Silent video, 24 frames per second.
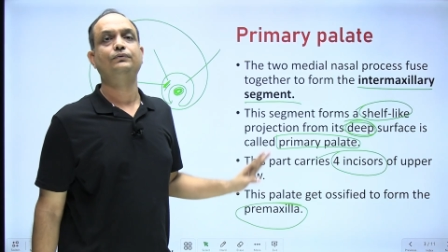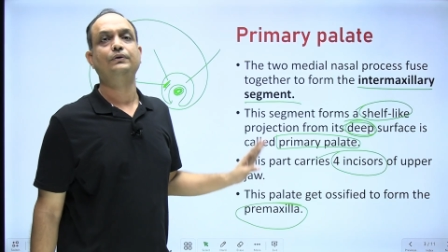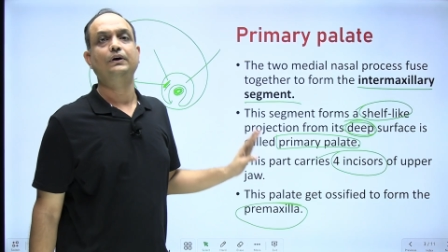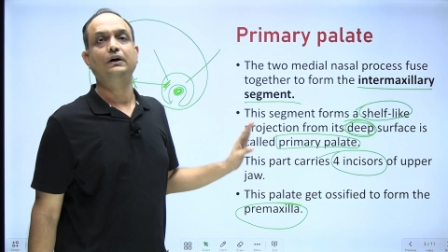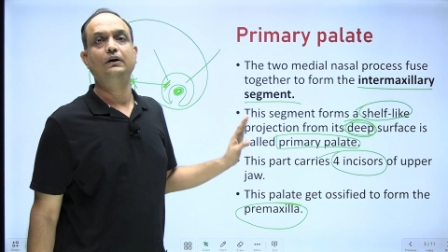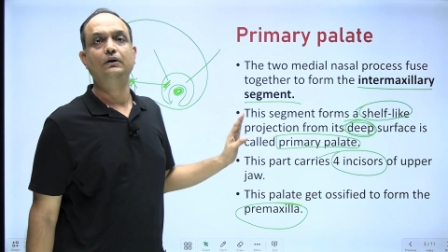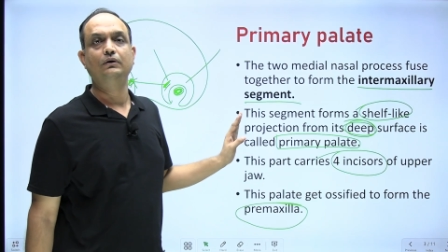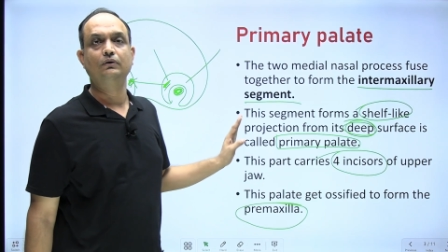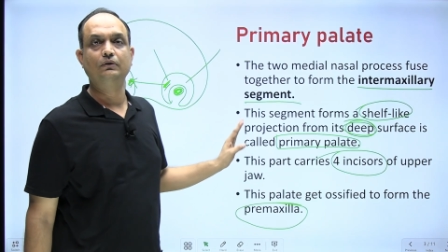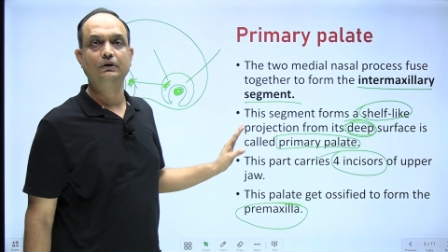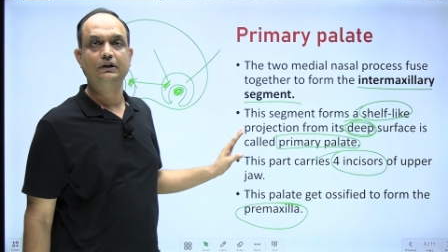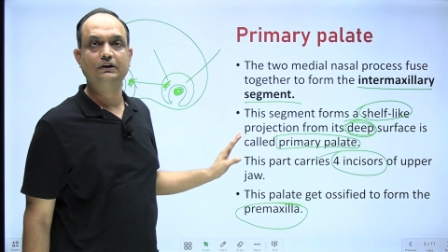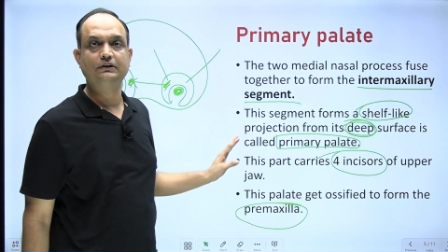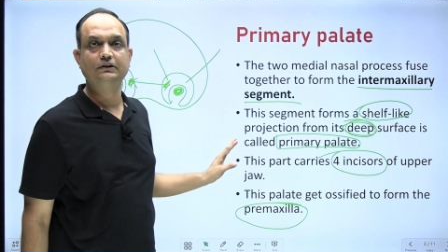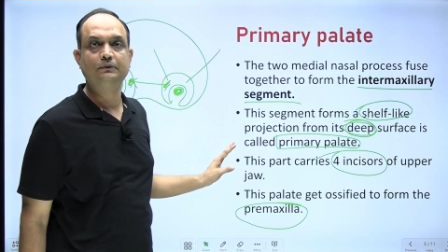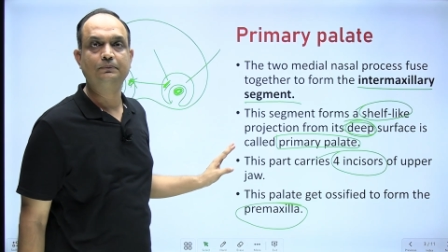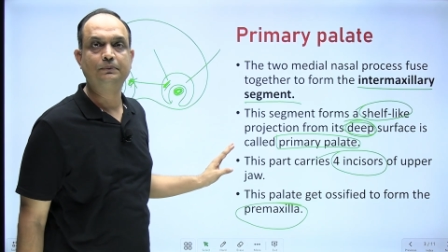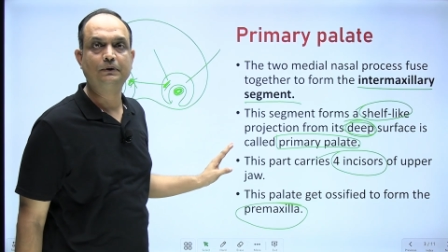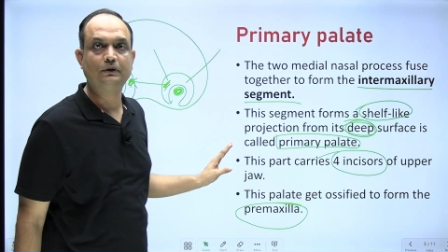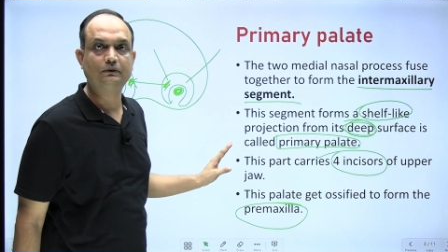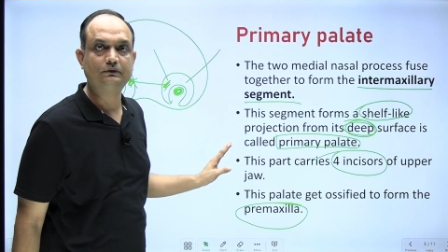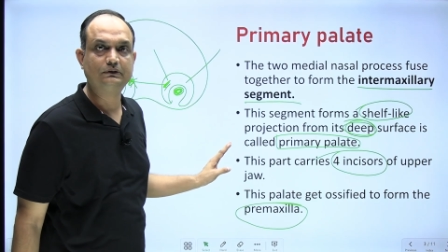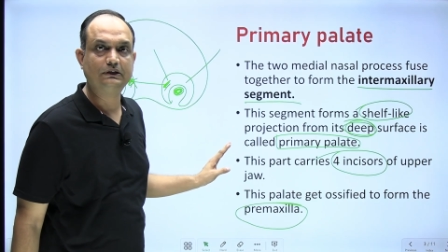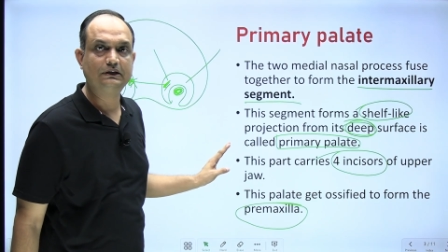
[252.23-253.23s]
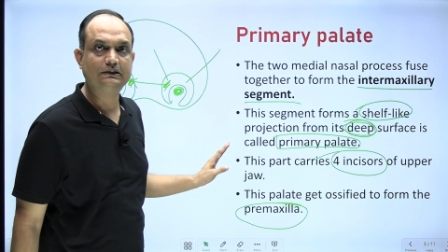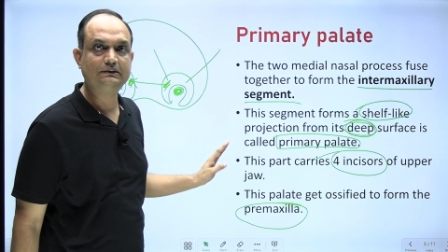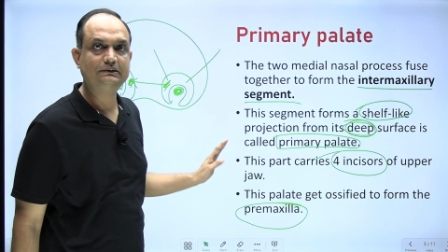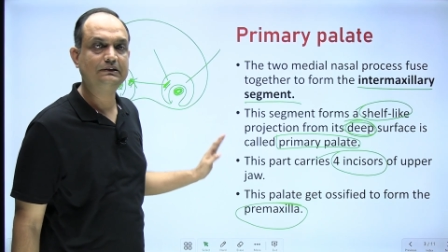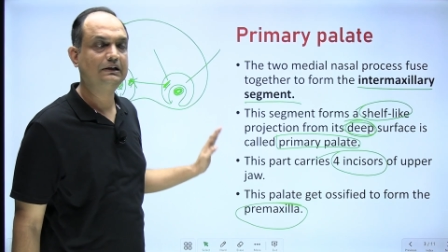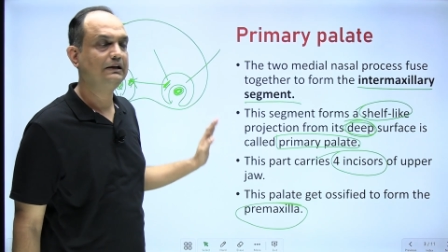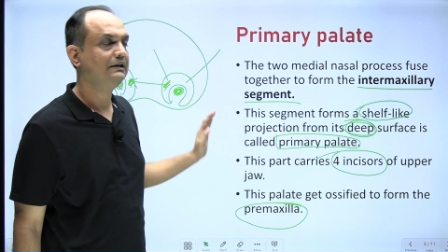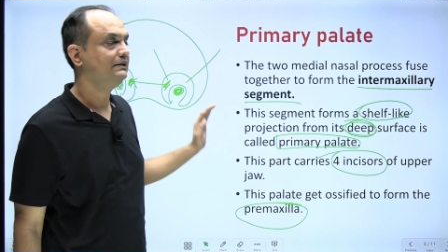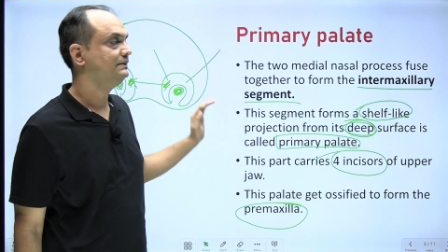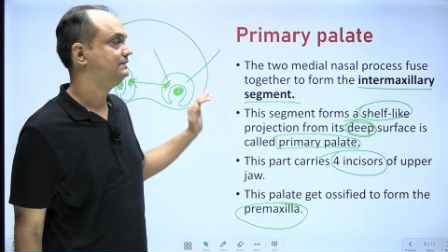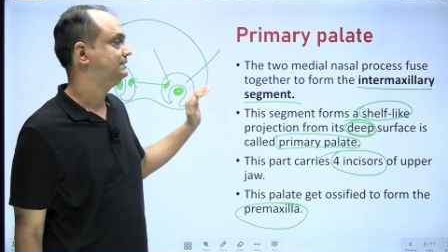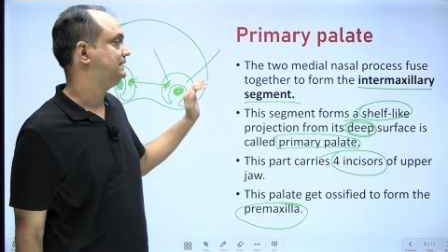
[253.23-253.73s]
frontonasal process.
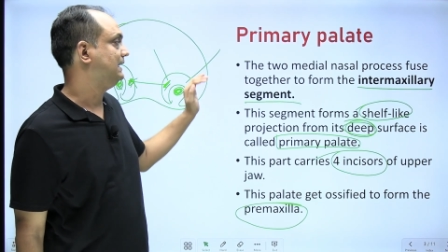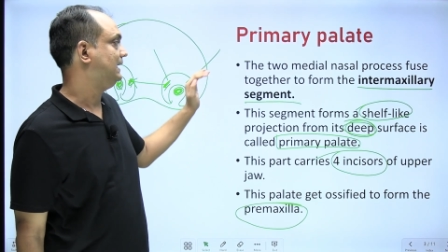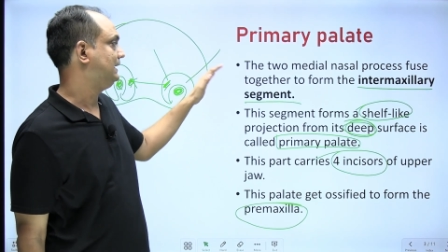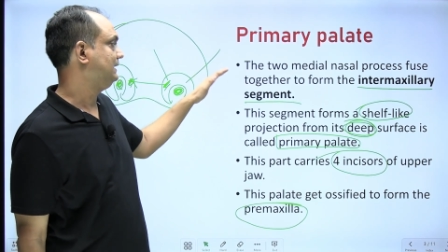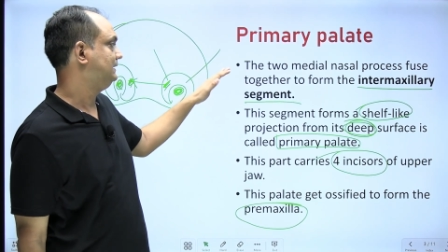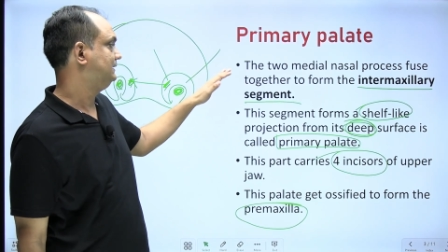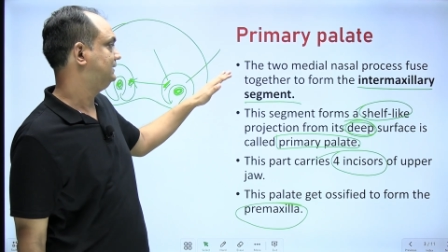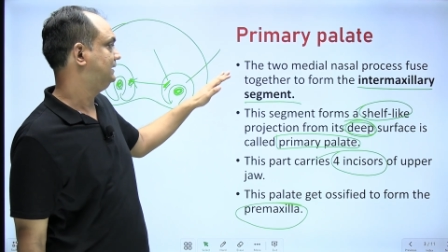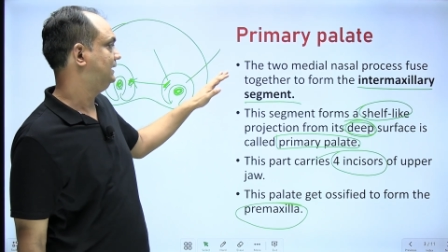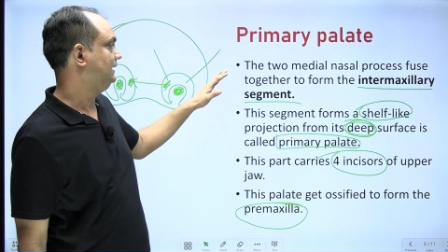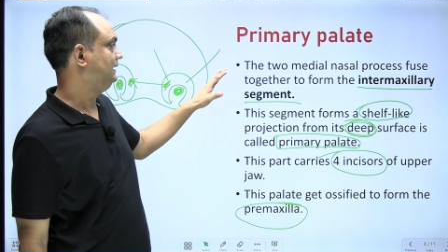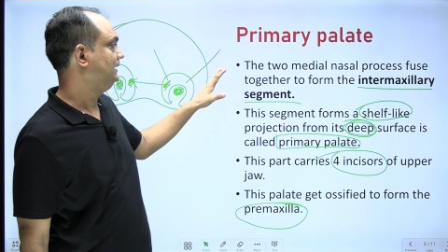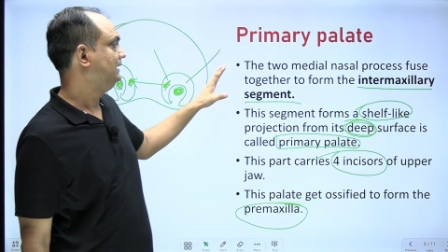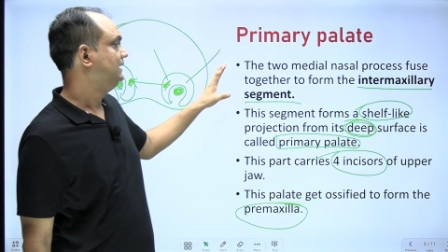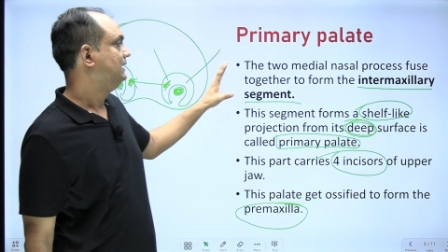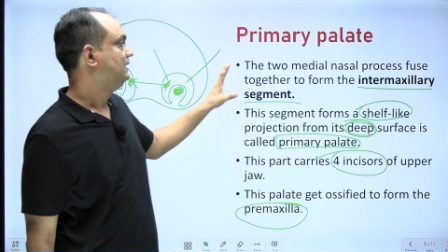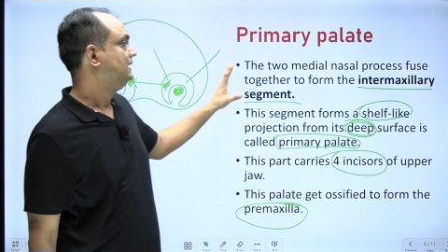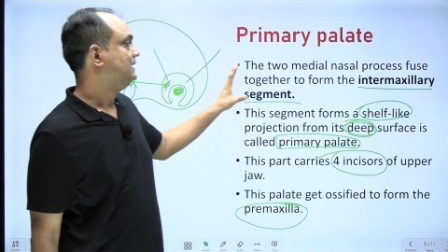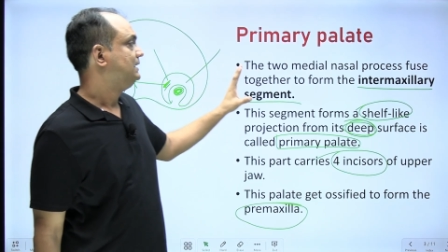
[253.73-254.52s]
Second thing,